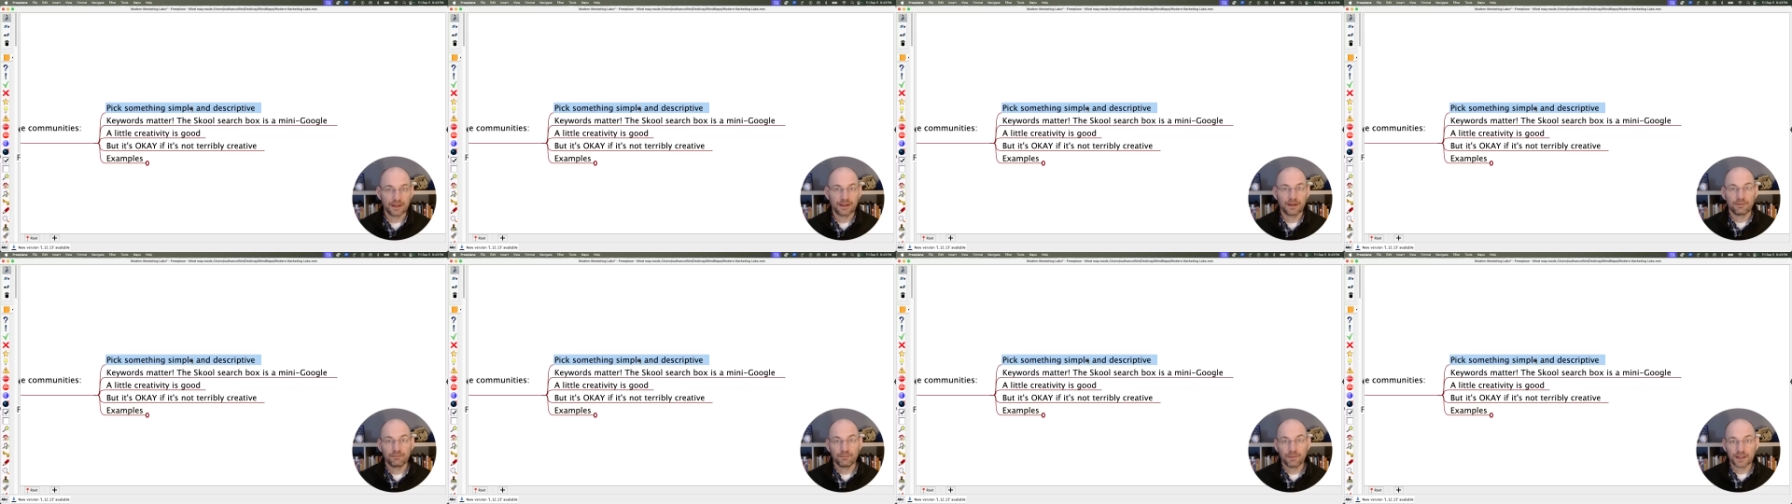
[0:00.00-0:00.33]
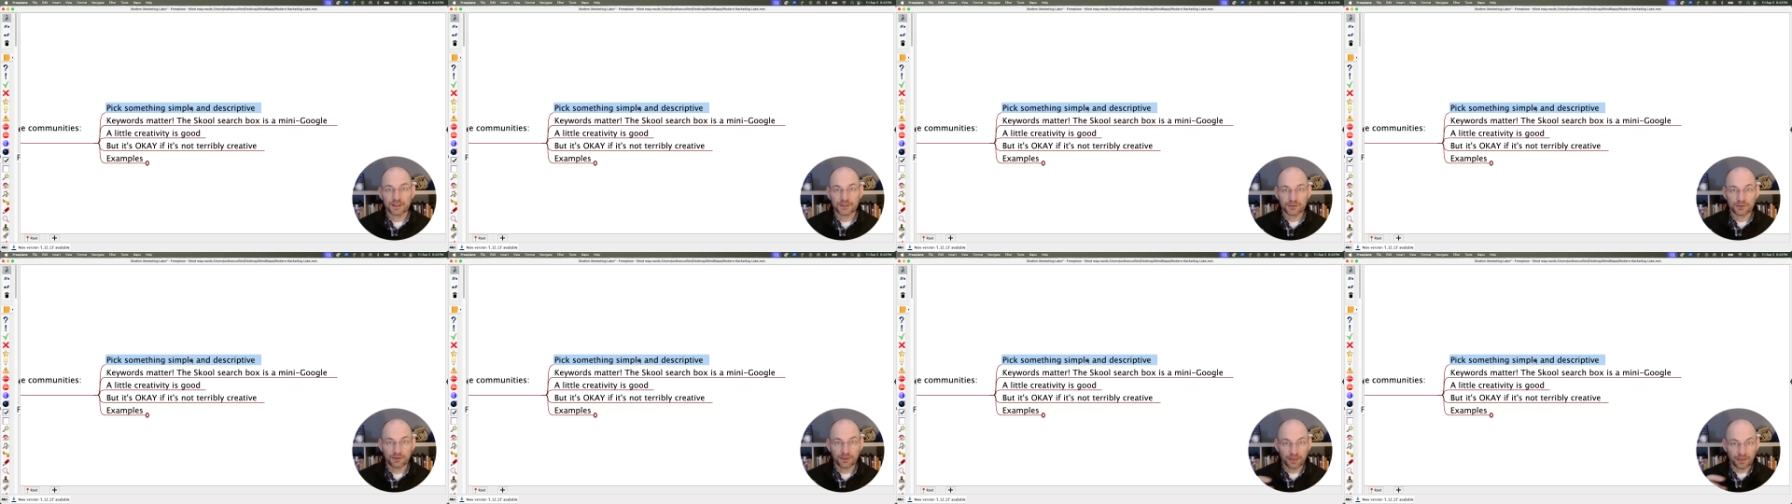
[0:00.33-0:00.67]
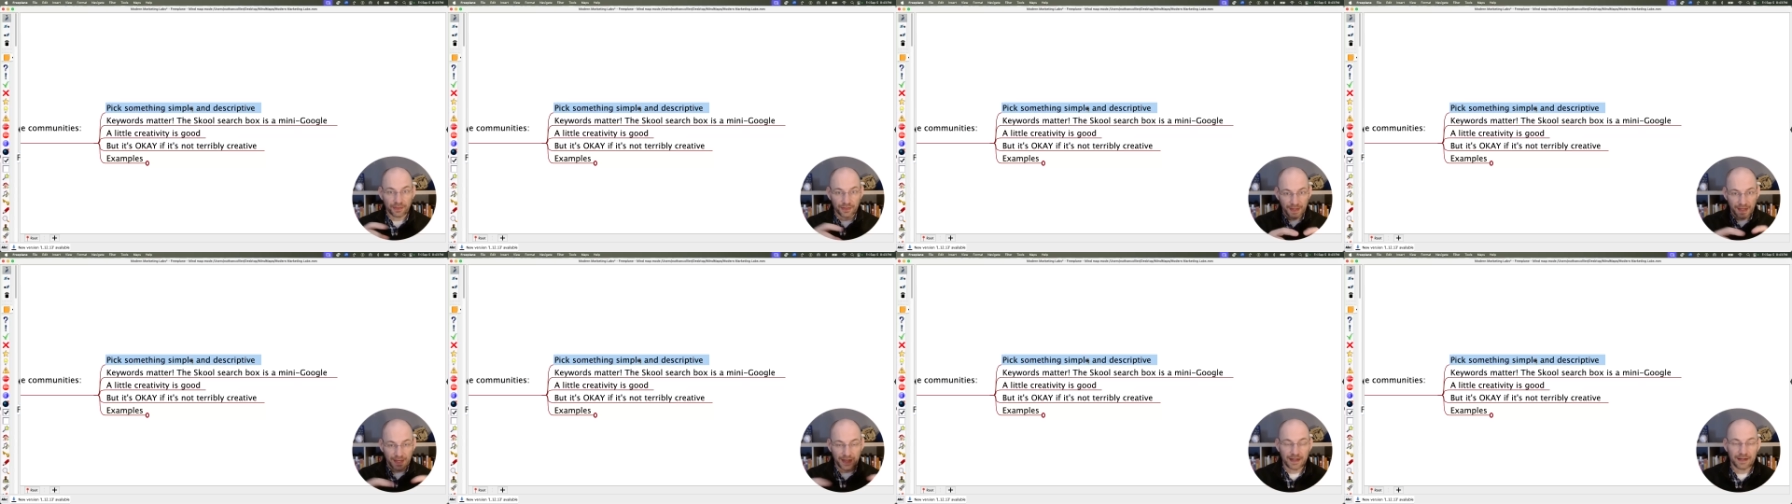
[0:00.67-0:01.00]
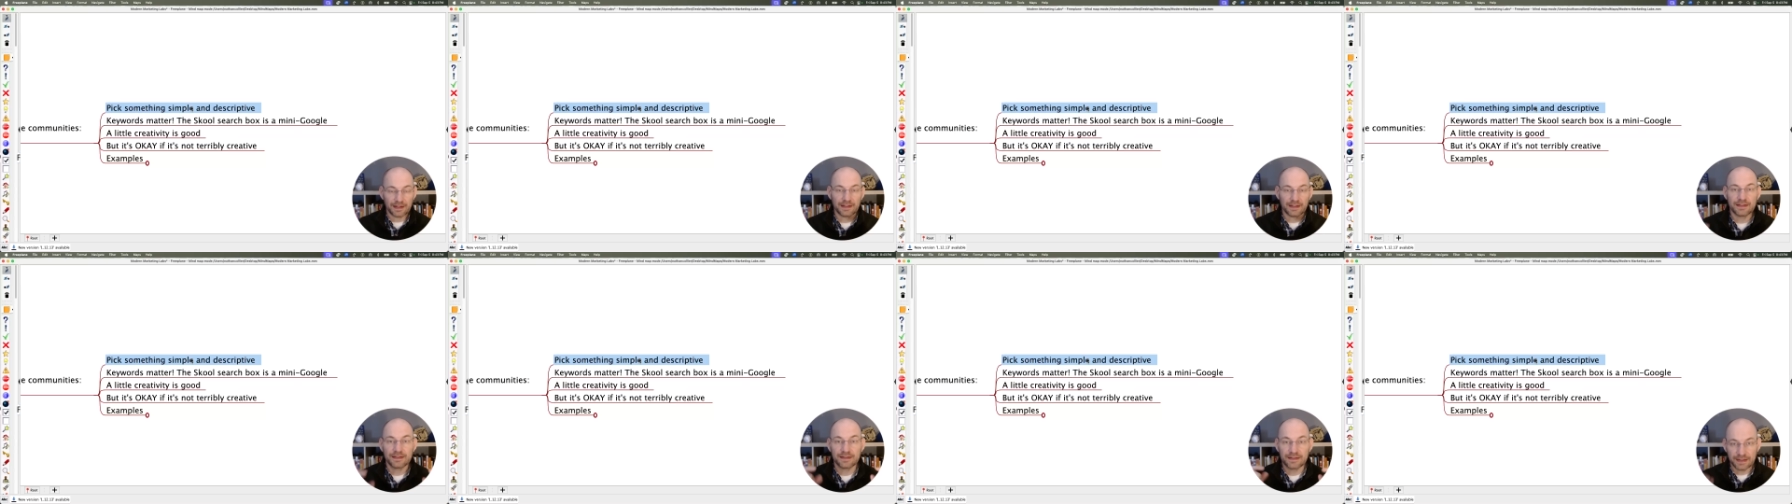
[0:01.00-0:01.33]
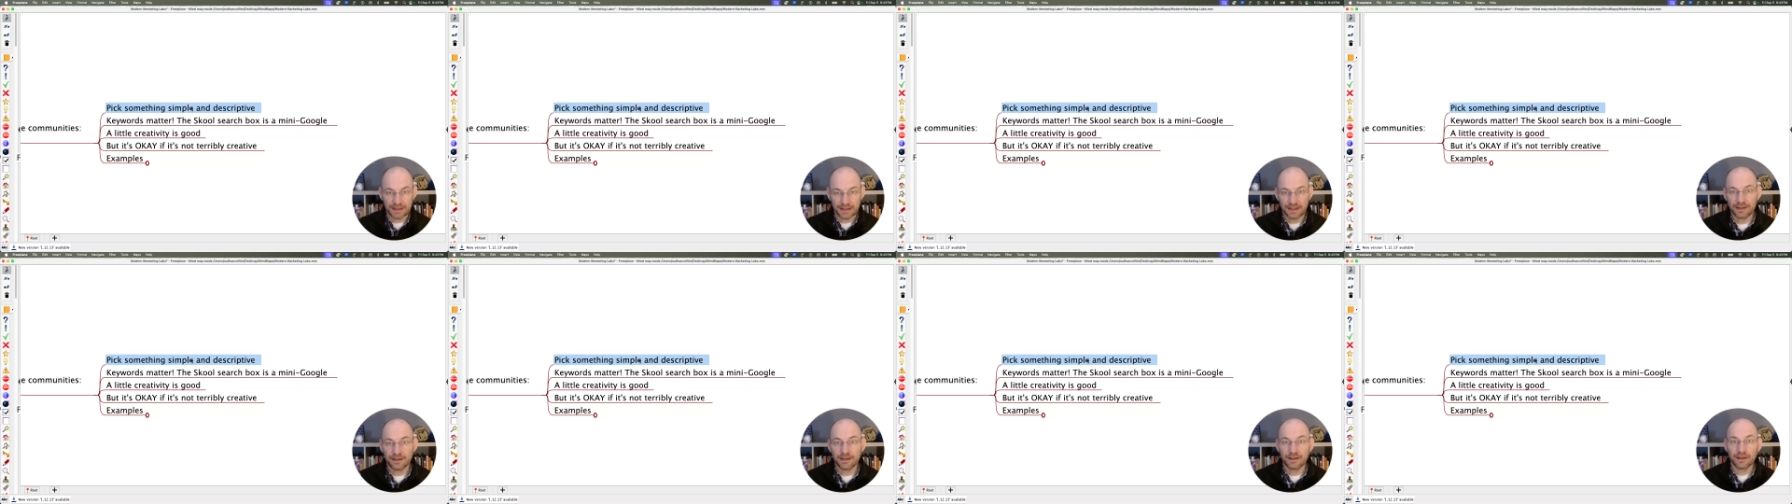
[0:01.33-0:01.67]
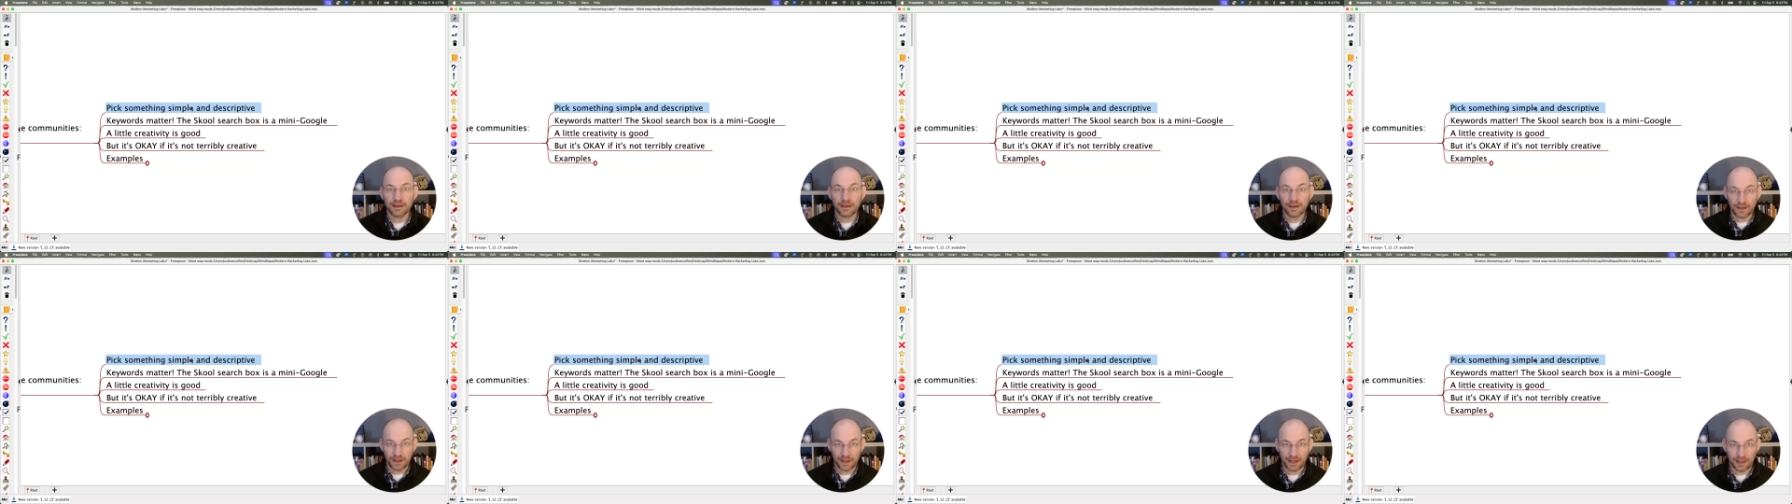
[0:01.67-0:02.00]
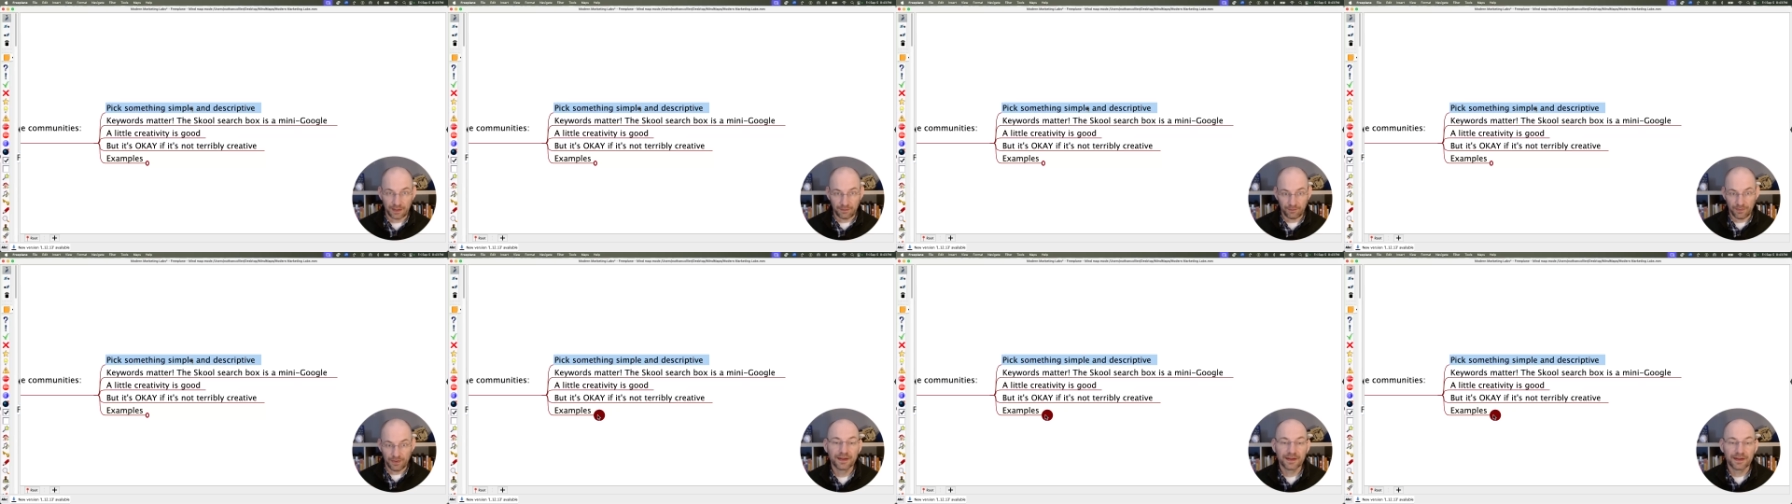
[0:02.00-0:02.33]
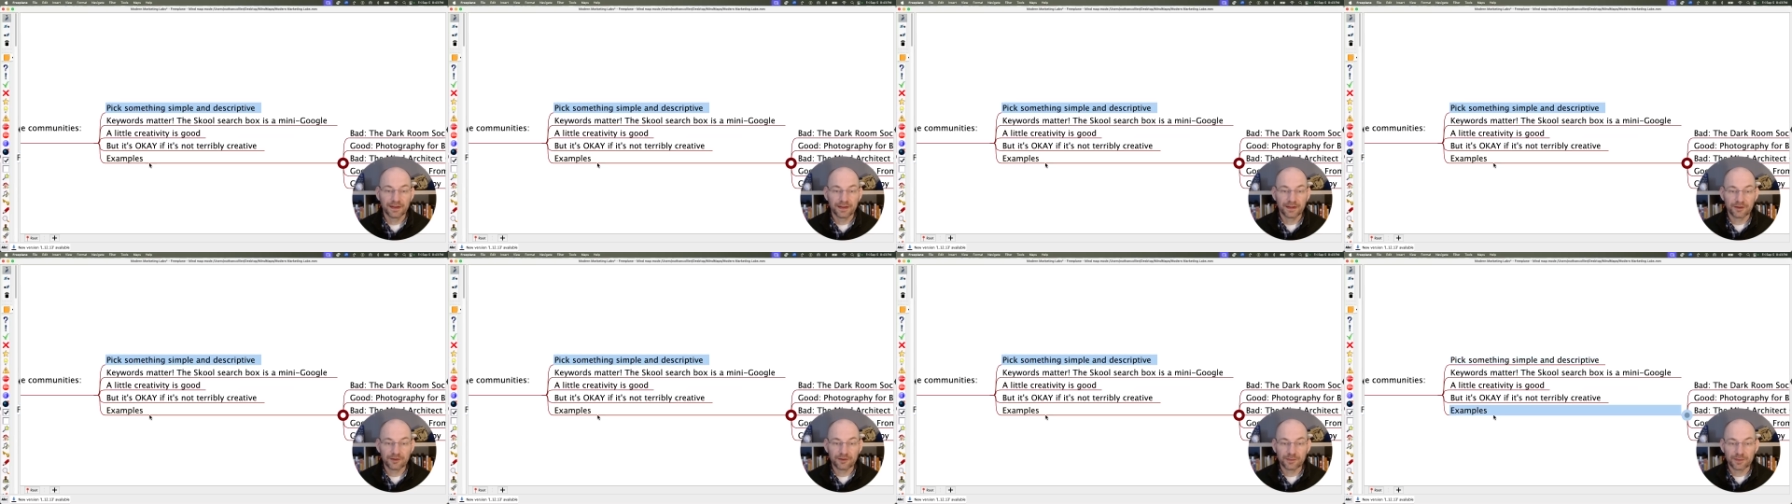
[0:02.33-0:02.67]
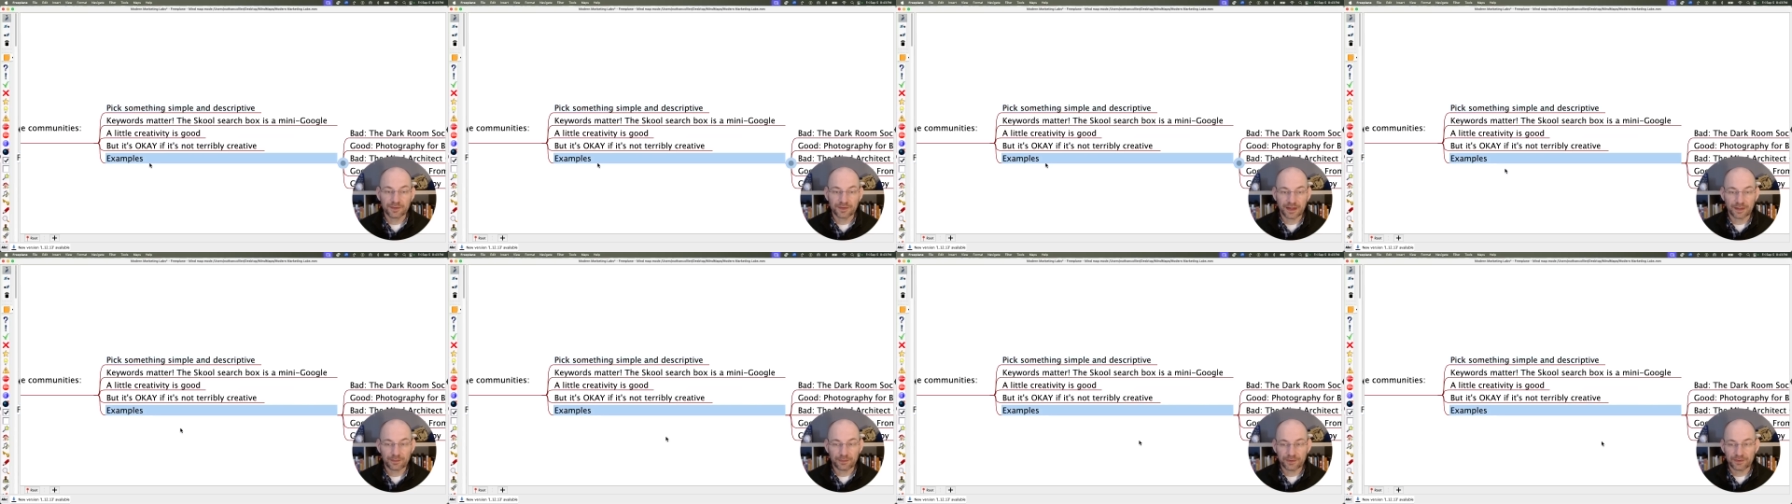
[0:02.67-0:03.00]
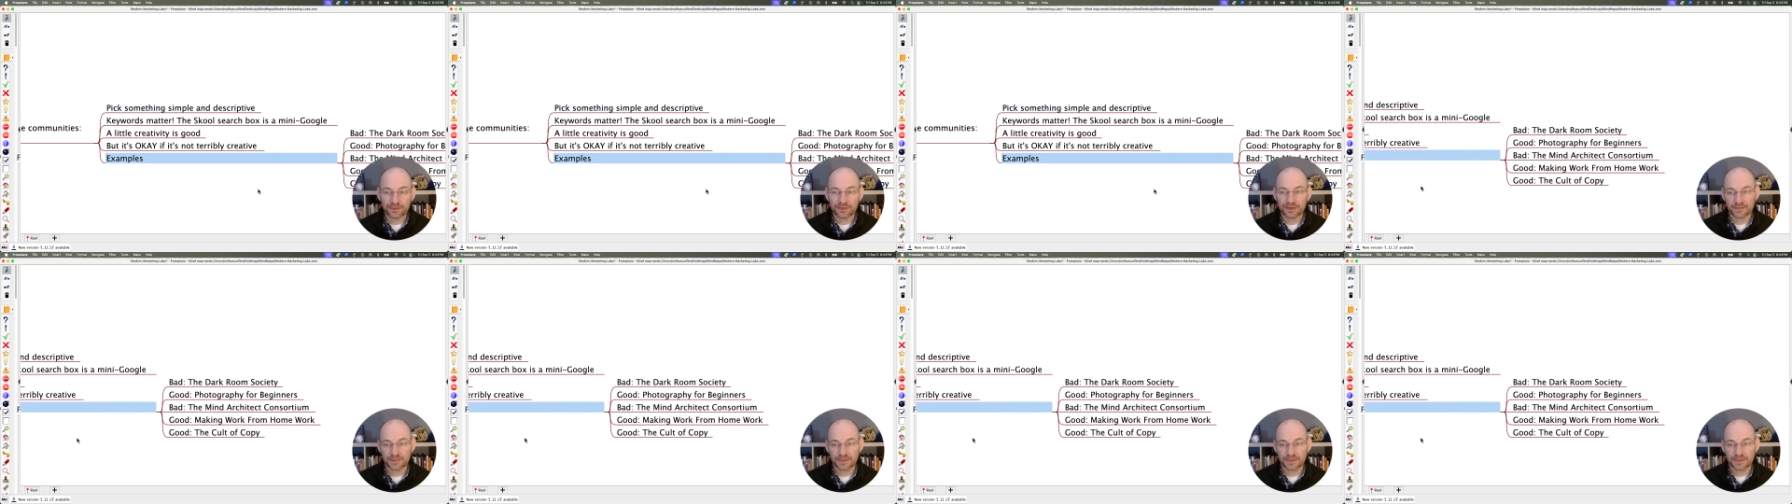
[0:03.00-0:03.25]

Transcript: make sure that is in the name. Here's some examples.